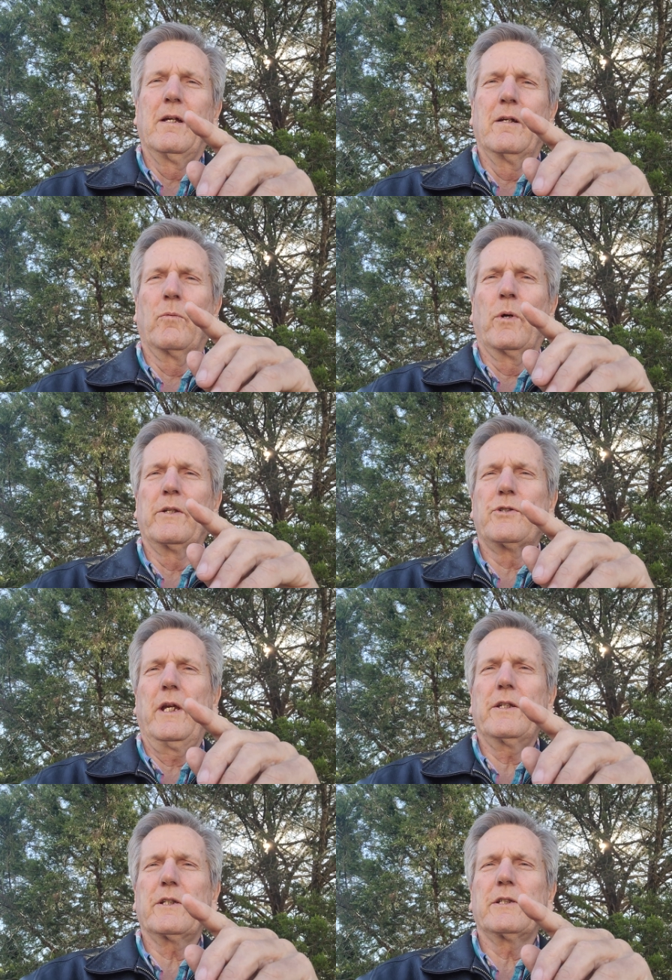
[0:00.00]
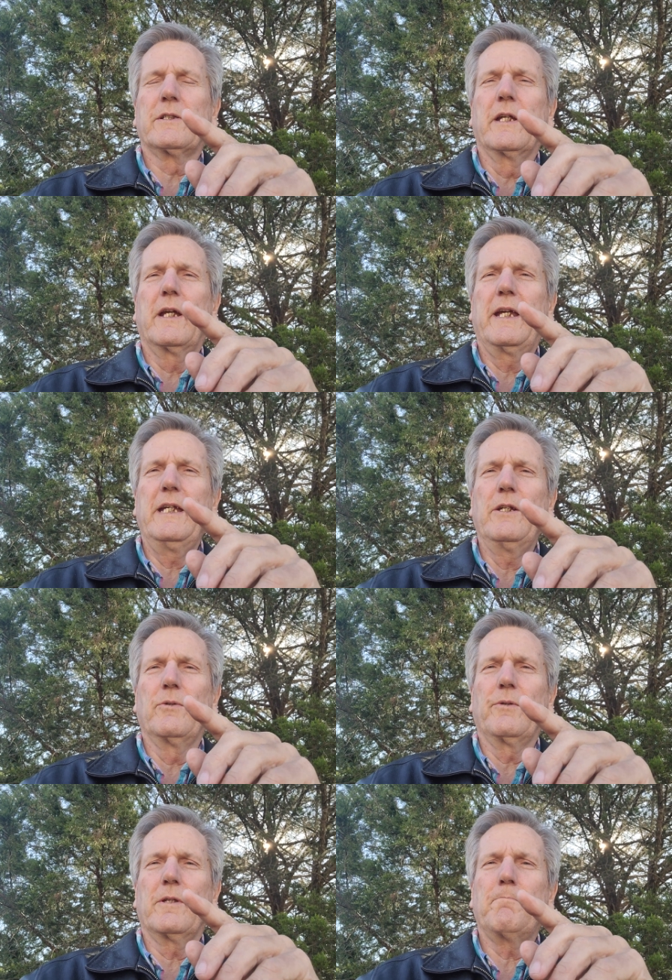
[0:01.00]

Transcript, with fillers: And when Jesus healed